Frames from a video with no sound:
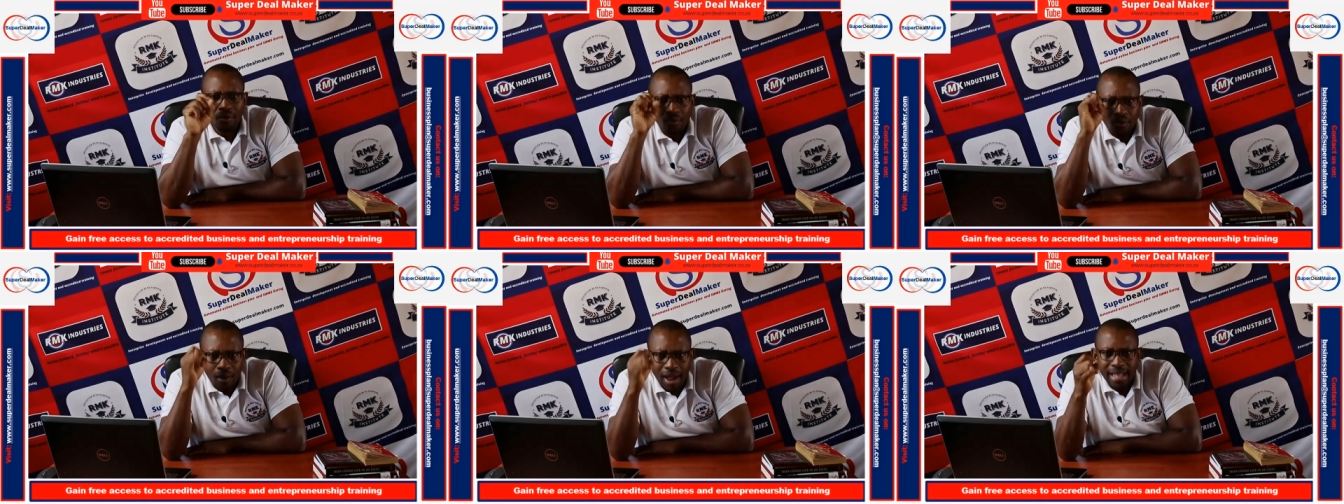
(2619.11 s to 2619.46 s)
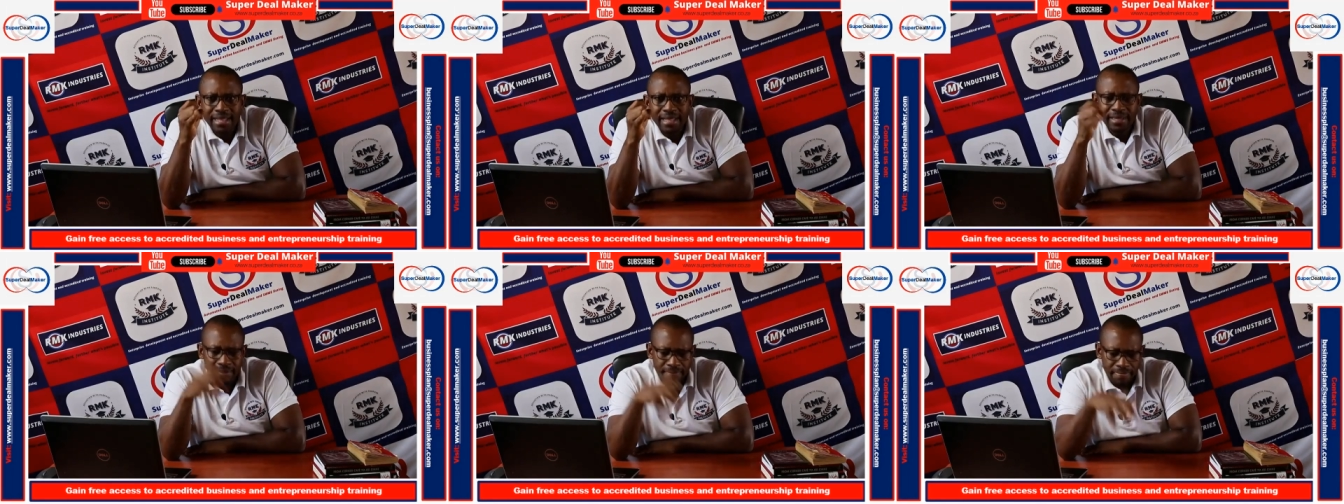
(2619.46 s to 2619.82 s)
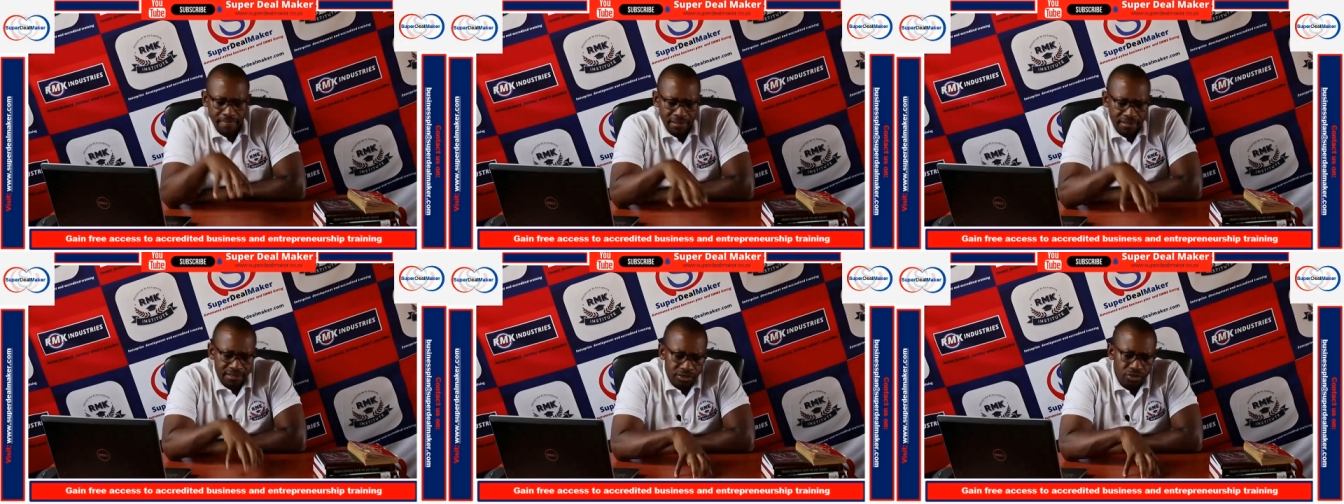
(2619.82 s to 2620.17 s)
One
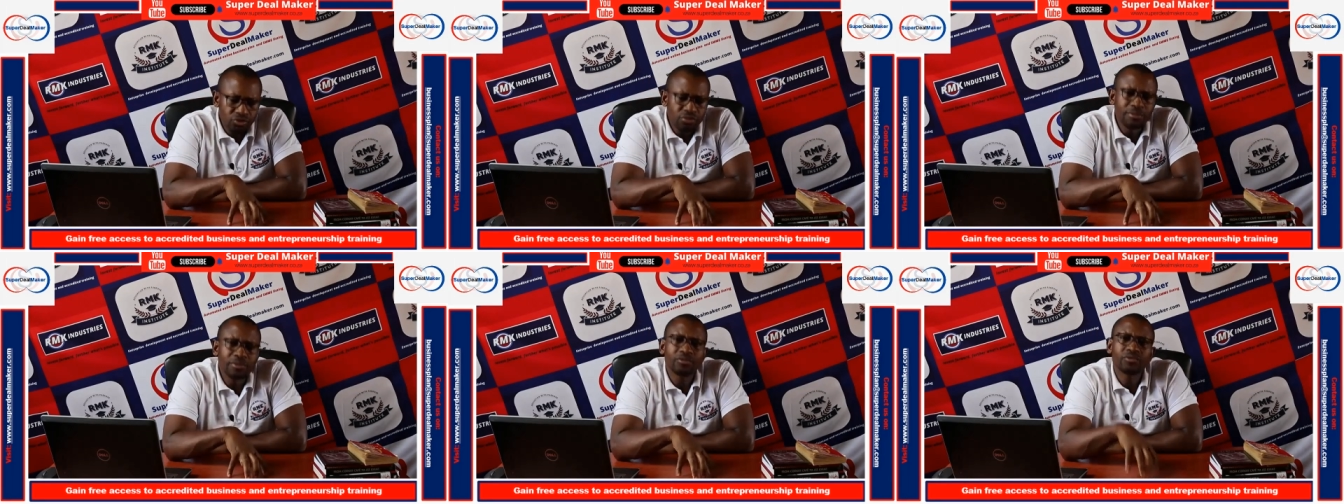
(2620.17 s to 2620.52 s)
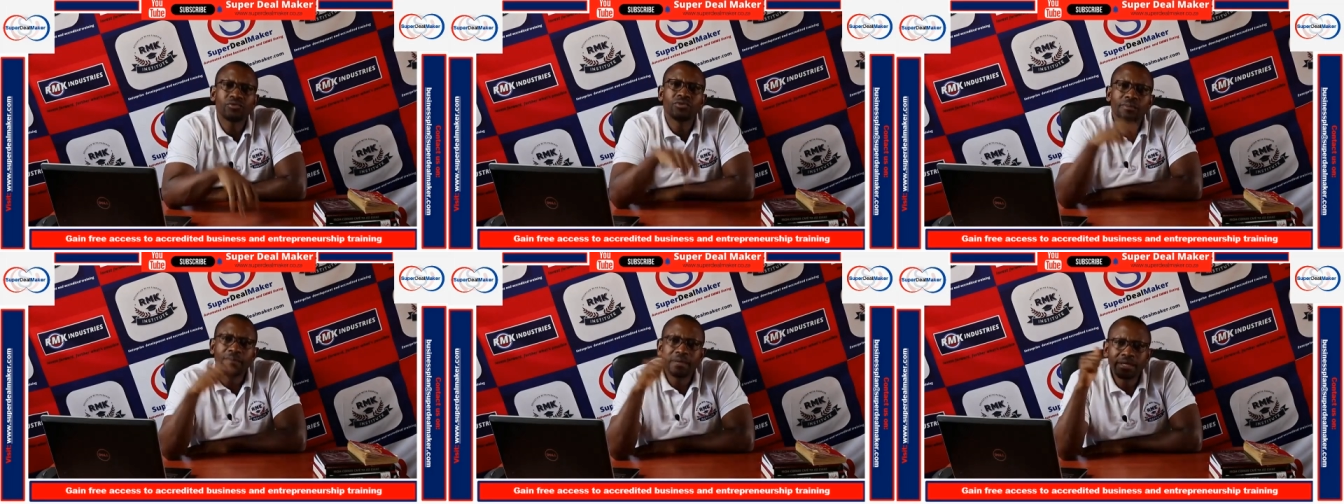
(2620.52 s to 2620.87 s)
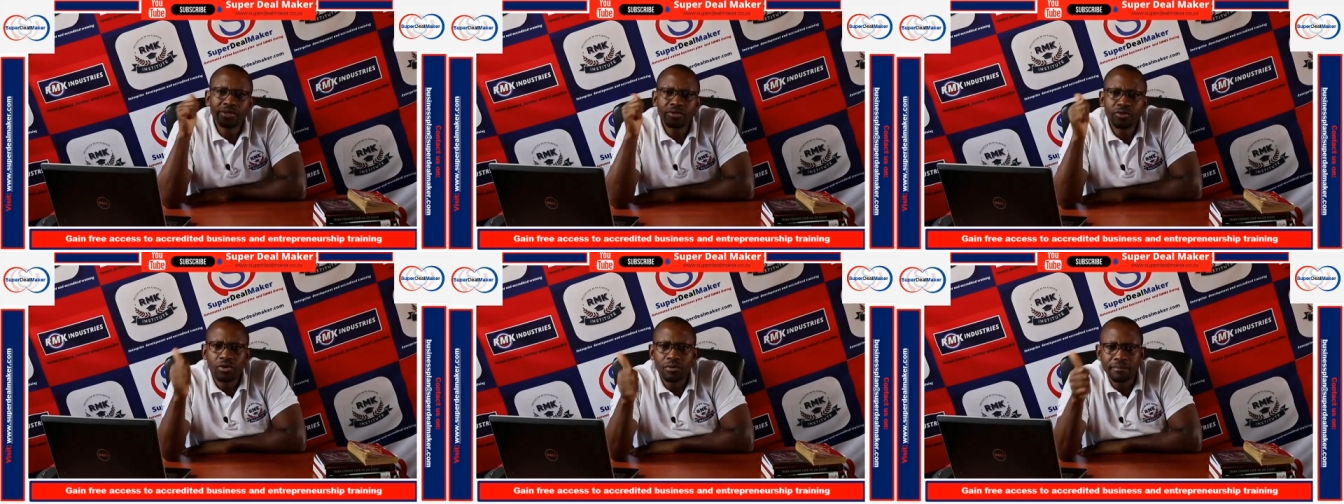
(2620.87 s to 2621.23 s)
is to, to make
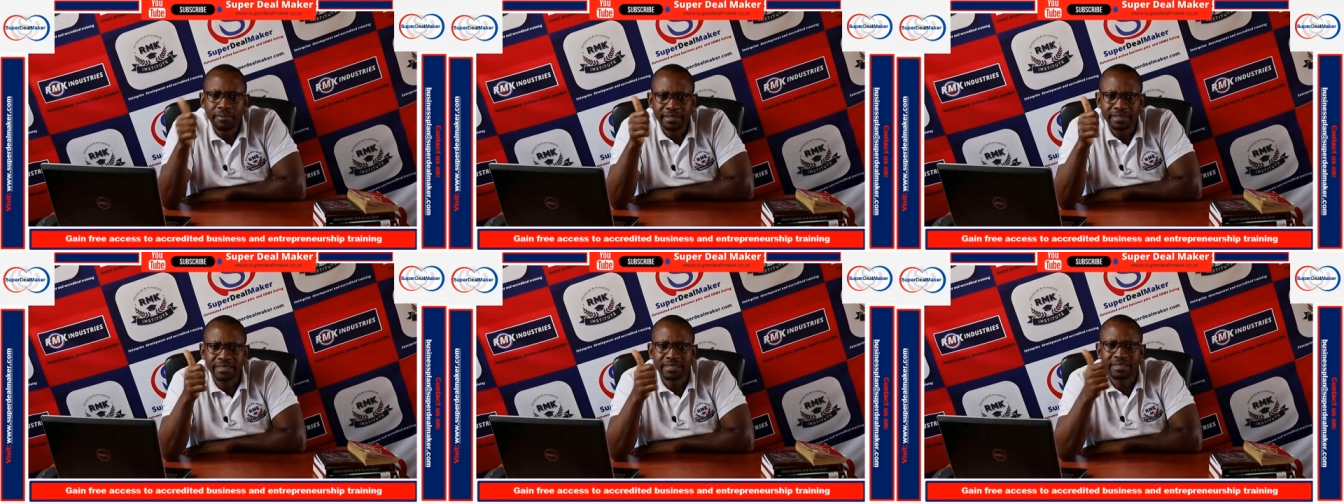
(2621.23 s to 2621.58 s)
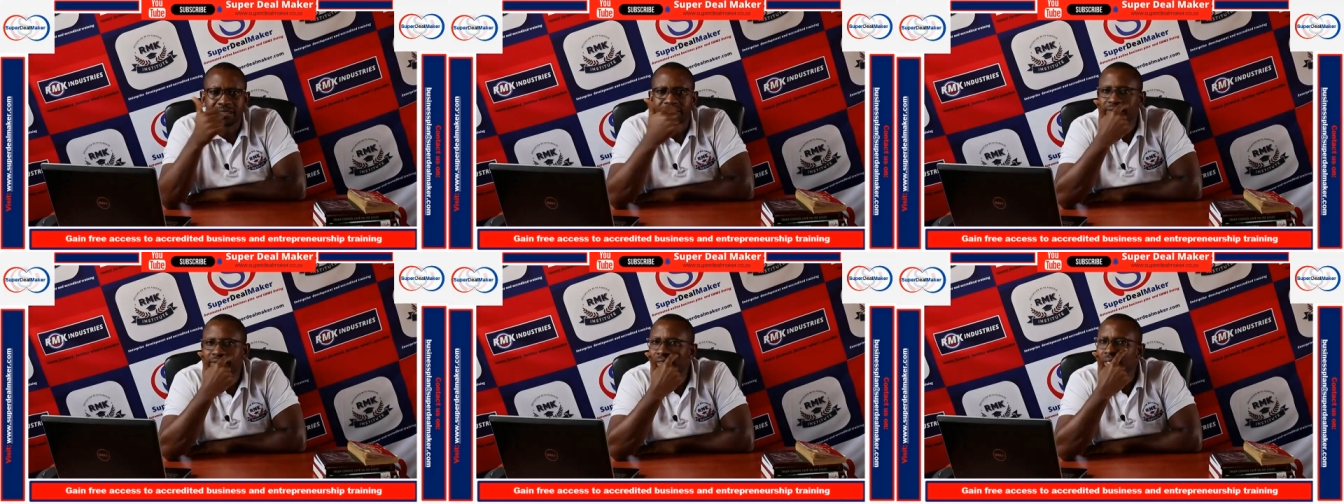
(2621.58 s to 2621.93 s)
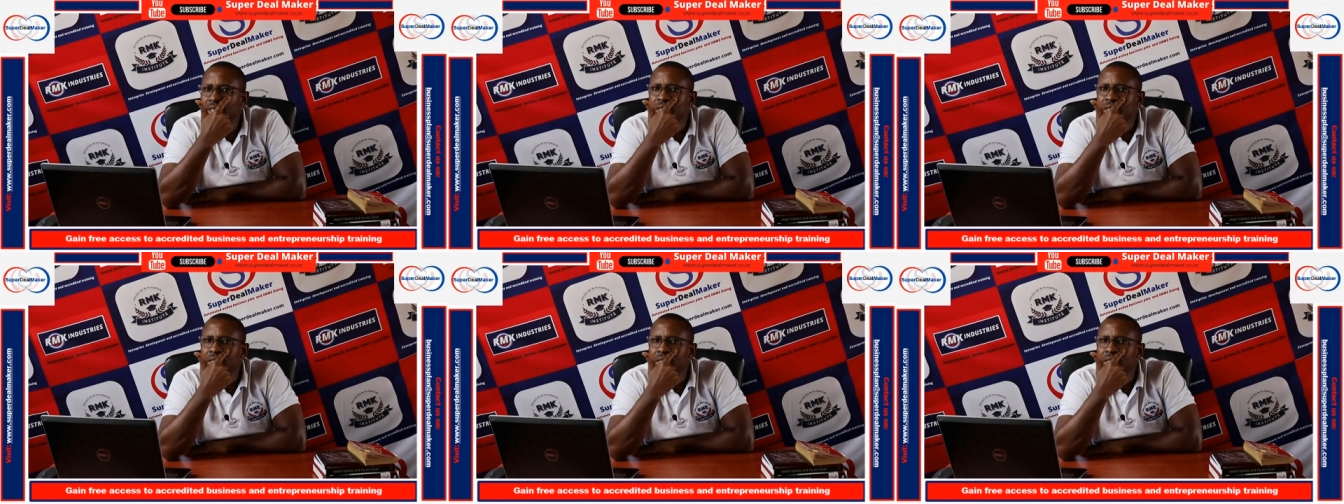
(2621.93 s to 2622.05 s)
you competitive.